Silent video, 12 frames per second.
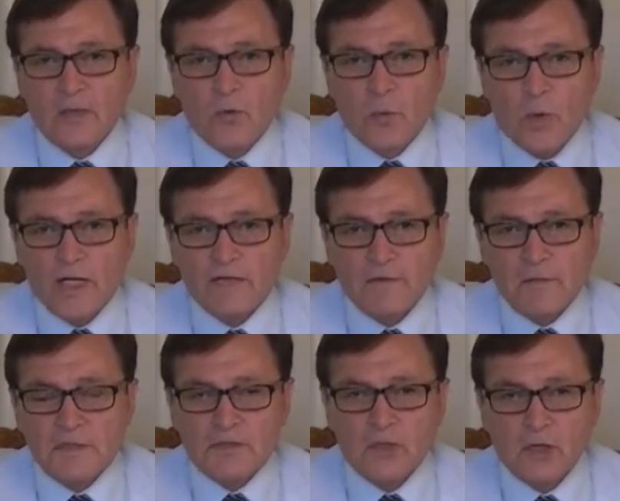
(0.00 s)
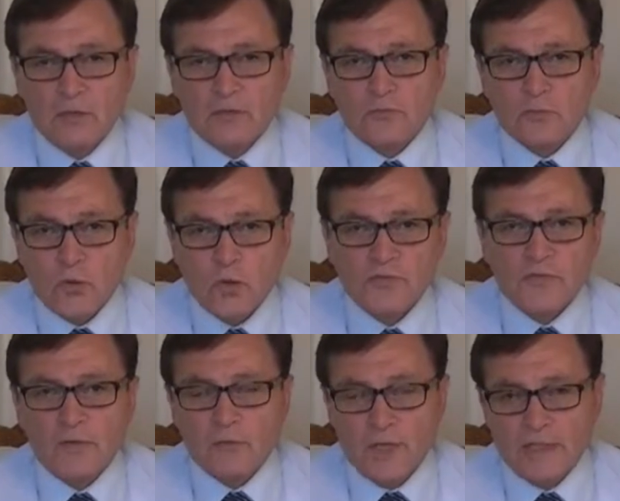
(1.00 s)
One of them is called gross
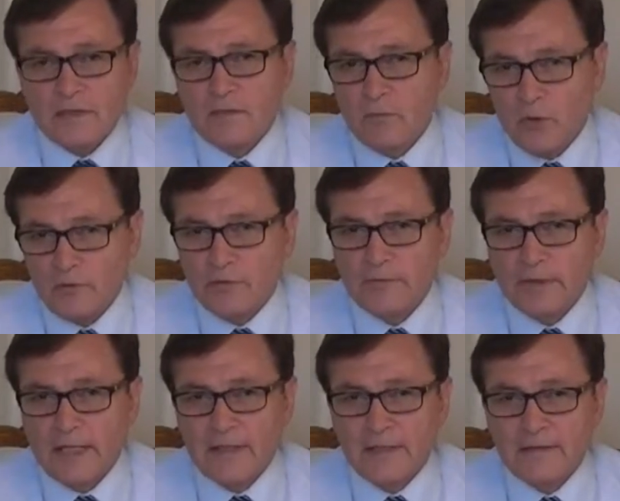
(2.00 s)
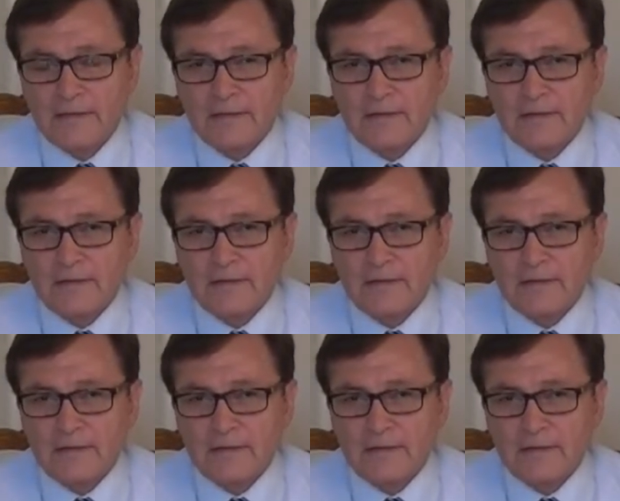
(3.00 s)
rent multiplier.